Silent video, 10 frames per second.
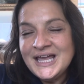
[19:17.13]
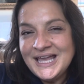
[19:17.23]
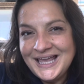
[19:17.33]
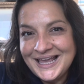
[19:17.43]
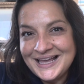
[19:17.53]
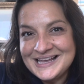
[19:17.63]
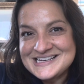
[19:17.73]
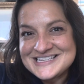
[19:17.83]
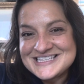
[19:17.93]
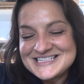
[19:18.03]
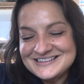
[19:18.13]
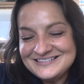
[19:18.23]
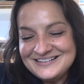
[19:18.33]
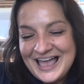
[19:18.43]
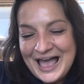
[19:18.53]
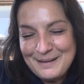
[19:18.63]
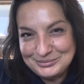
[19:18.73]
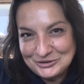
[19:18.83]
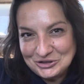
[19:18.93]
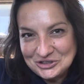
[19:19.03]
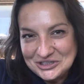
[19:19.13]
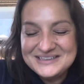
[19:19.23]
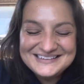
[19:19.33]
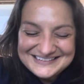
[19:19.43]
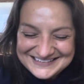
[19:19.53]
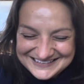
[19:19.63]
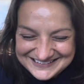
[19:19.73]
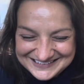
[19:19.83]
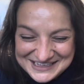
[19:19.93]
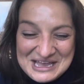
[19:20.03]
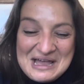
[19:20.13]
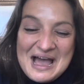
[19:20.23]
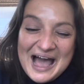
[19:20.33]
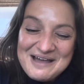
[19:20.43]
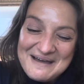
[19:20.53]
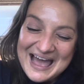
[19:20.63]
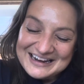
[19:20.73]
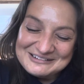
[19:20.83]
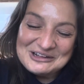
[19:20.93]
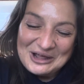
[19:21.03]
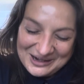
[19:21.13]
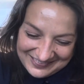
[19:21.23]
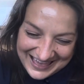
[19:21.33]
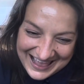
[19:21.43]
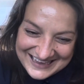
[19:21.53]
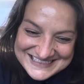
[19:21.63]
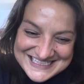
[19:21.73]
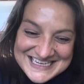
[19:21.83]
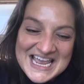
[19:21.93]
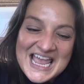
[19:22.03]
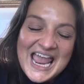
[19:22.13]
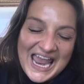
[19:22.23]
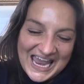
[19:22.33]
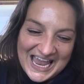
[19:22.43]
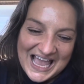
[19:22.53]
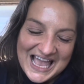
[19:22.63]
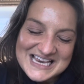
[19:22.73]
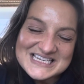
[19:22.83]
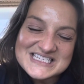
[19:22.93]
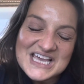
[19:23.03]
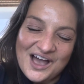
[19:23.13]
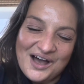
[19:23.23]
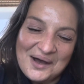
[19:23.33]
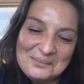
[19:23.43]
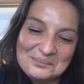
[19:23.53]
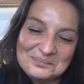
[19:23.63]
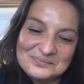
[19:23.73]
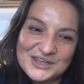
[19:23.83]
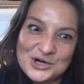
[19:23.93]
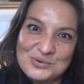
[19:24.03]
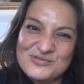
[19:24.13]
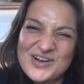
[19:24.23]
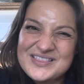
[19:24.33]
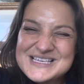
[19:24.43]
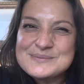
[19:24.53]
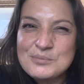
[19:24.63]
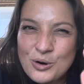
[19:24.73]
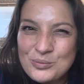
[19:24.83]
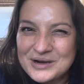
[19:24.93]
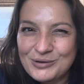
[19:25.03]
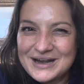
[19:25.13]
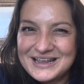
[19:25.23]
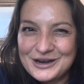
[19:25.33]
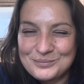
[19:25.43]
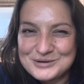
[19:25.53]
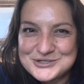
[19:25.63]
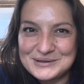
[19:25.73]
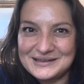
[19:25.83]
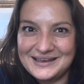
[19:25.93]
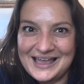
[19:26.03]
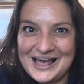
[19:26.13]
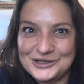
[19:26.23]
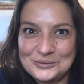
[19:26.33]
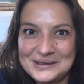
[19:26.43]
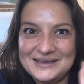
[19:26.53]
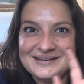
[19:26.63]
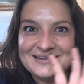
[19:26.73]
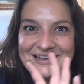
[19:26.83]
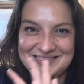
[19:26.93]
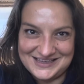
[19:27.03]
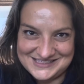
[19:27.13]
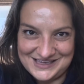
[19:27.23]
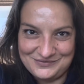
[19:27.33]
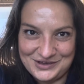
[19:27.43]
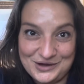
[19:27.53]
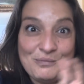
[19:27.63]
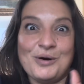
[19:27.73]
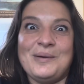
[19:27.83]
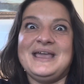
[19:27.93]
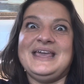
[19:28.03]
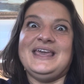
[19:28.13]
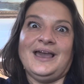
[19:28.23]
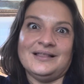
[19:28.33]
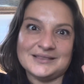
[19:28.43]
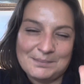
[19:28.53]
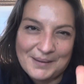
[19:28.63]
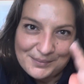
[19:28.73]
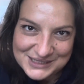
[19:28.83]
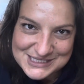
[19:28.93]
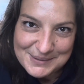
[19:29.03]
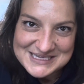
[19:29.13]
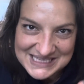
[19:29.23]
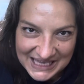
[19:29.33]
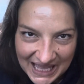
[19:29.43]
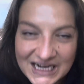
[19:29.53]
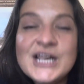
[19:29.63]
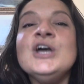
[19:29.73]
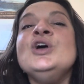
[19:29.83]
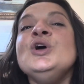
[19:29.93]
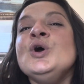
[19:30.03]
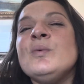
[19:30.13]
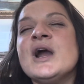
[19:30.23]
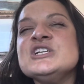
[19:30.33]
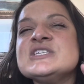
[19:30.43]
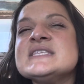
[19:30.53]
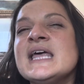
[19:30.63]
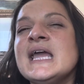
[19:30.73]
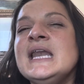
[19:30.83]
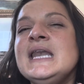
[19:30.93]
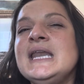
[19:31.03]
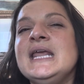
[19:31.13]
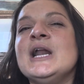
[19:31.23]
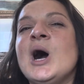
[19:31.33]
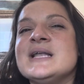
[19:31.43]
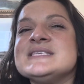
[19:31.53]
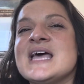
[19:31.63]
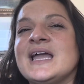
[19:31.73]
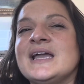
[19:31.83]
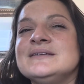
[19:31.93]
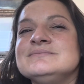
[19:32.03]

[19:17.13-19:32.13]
and apple. I've had a lot of that. And, we've got this moment right here between like Halloween and Thanksgiving where we get the pumpkin spice again, where I just like need a hot second